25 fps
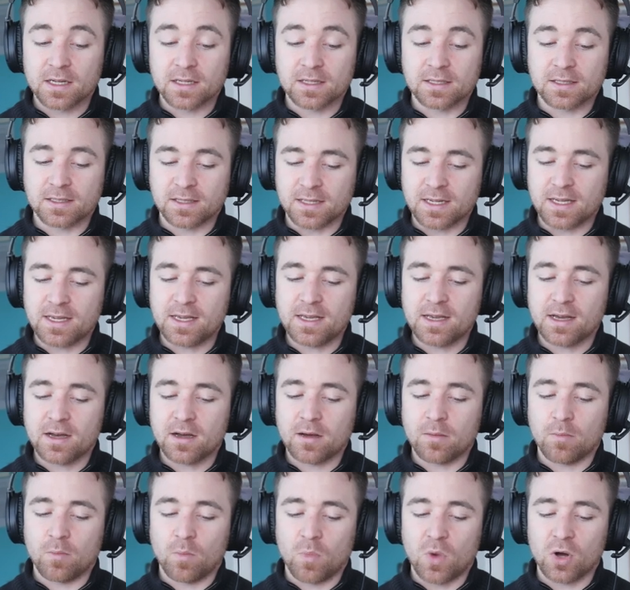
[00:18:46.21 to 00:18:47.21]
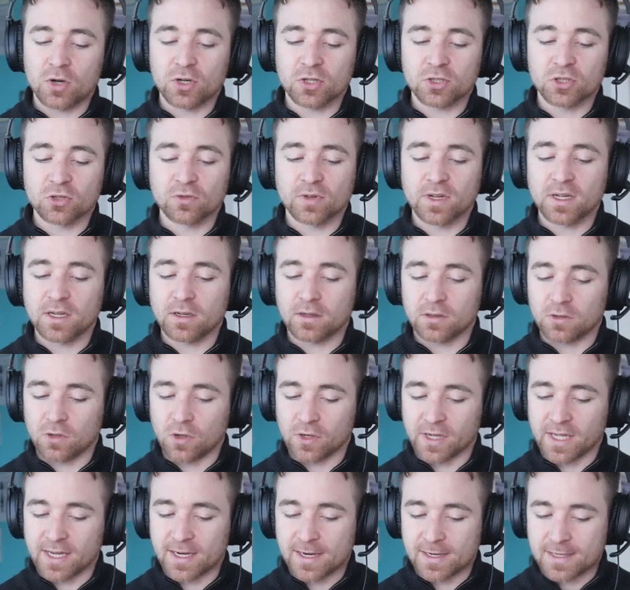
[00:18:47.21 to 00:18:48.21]
C. Monitoring
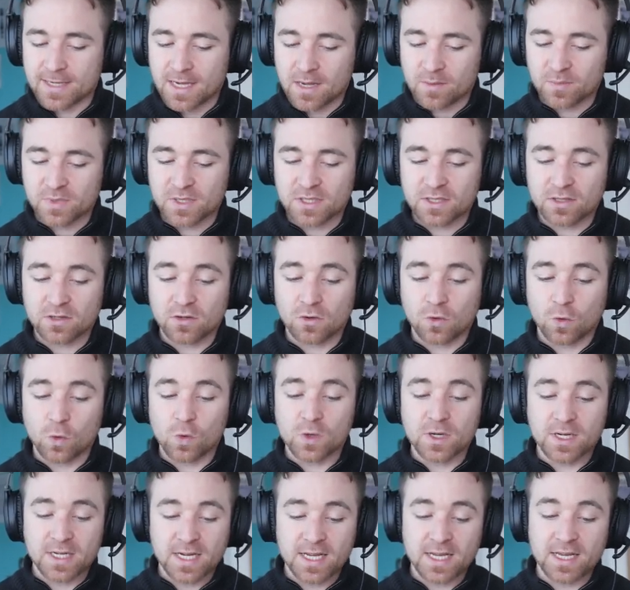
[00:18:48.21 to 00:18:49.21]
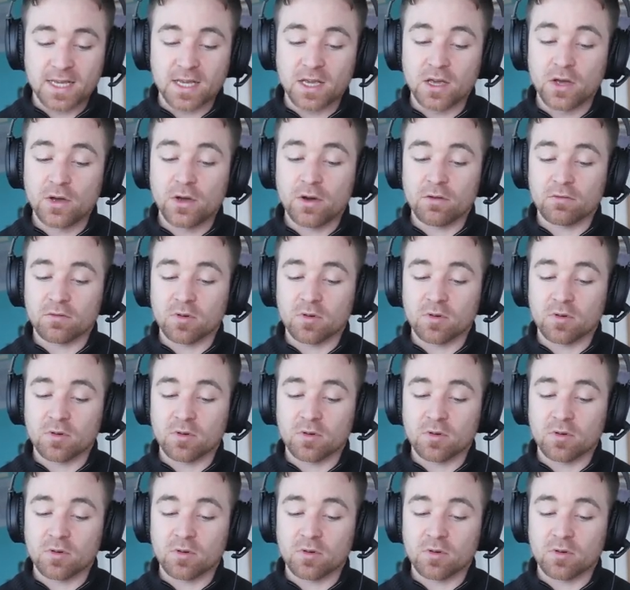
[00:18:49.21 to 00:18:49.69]
login attempts. Or D.